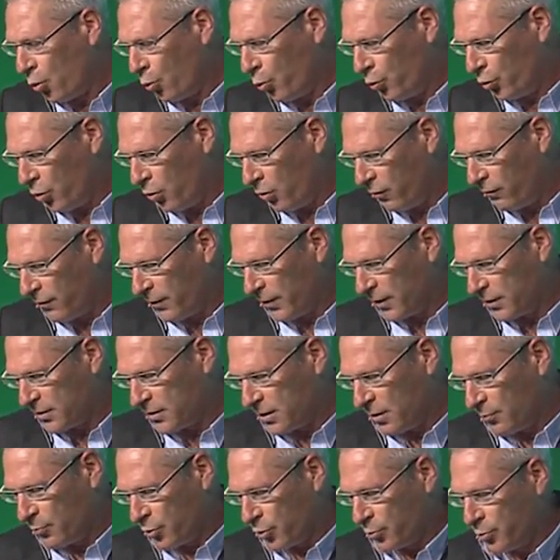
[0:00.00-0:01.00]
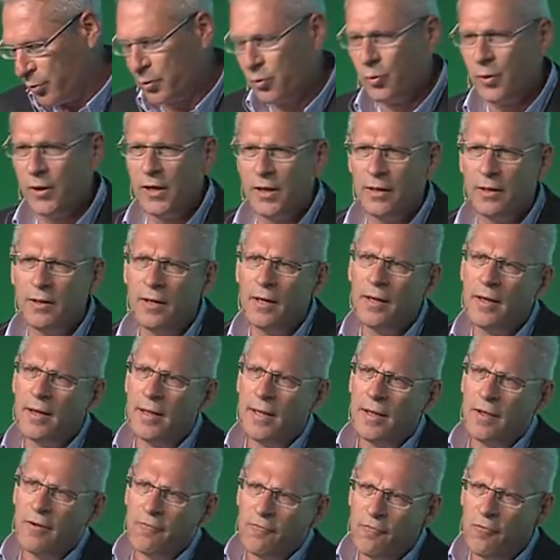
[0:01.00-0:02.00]
we're hovering somewhere between
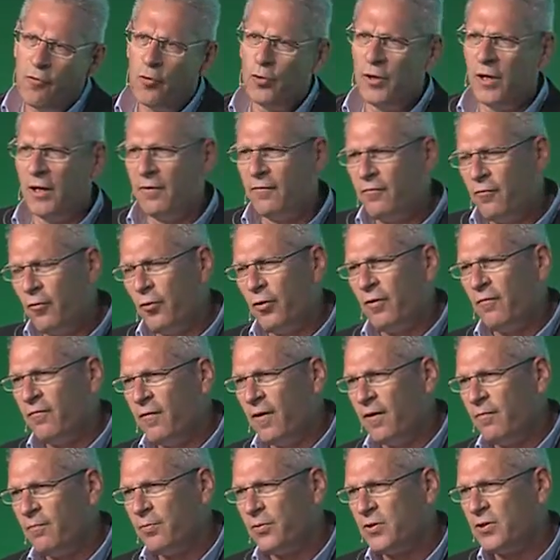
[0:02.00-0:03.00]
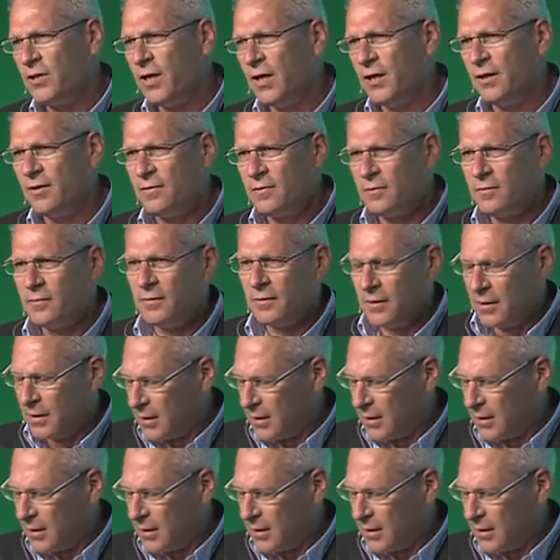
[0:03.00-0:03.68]
40 and 45 percent,